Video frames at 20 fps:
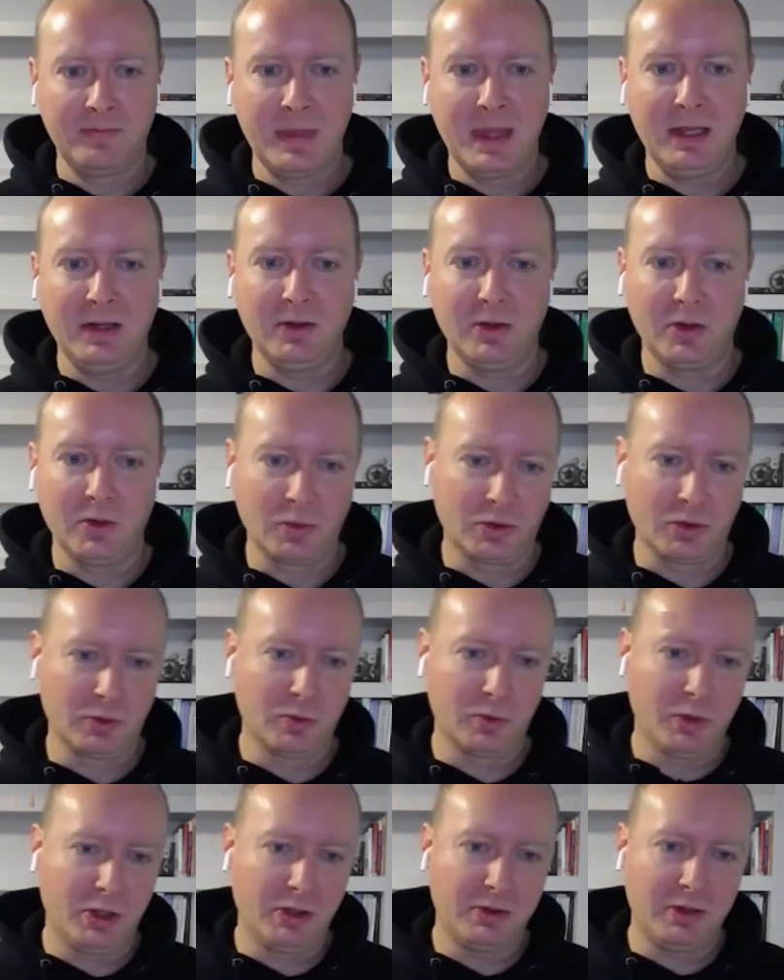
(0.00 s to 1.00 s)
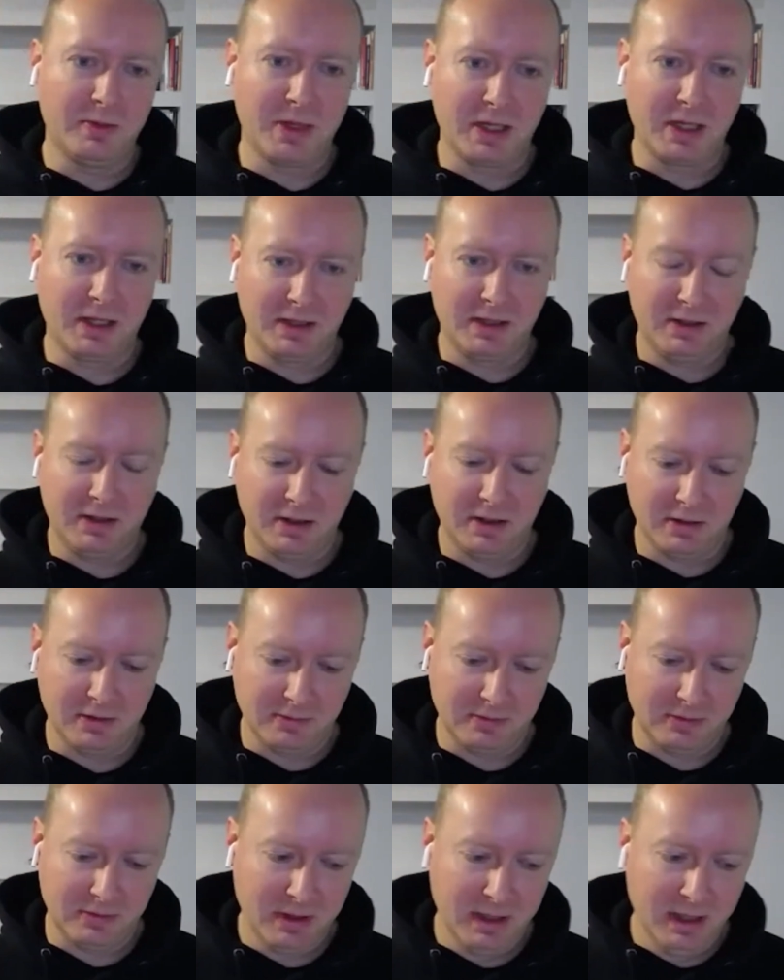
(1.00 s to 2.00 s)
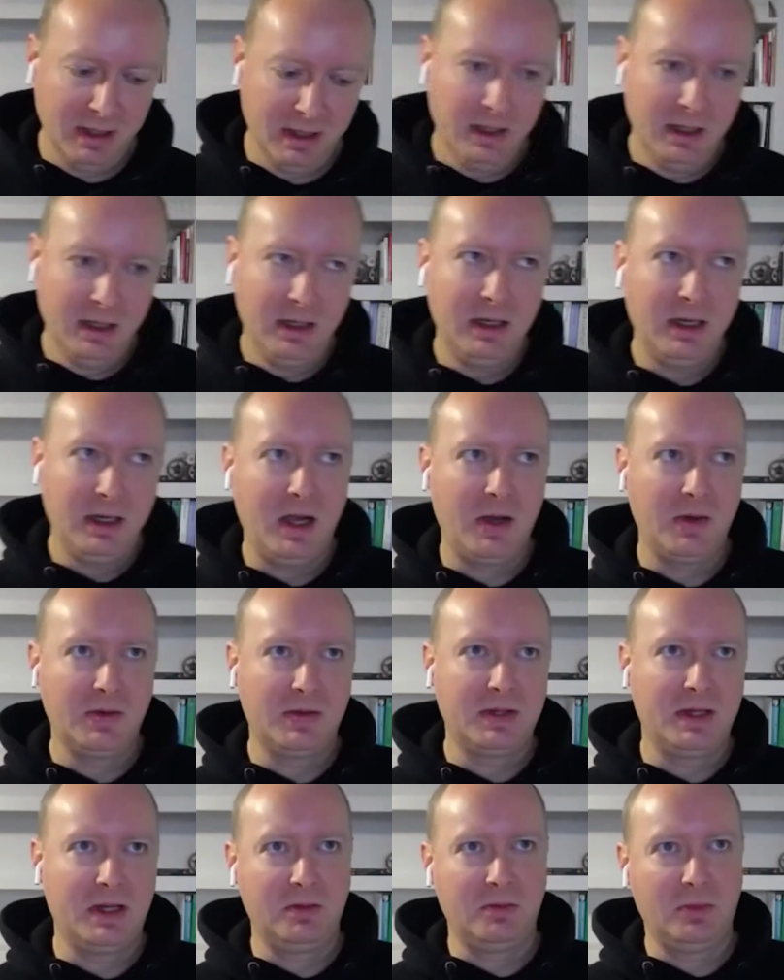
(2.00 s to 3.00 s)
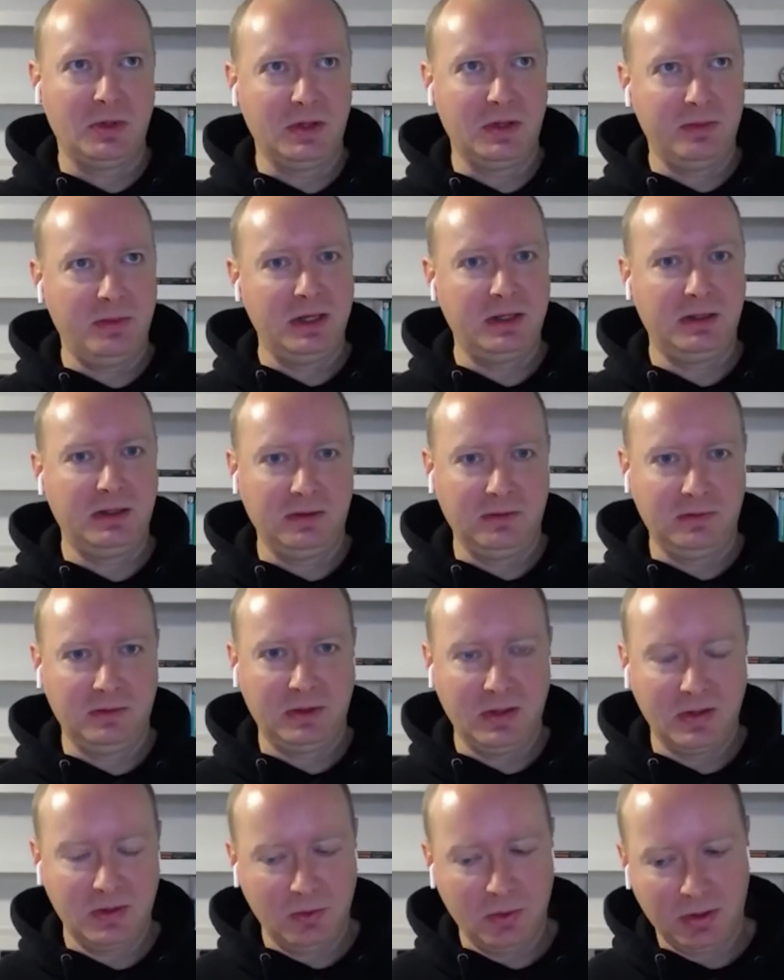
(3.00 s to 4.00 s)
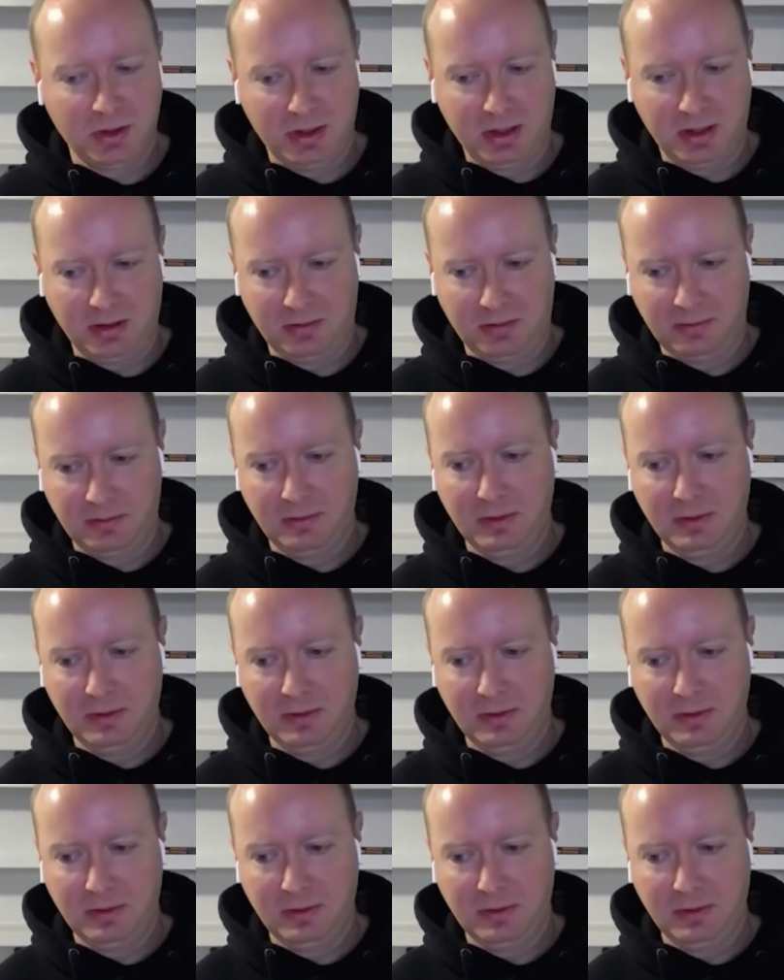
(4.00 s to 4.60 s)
We're welcoming that kind of outside perspective because we're kind of,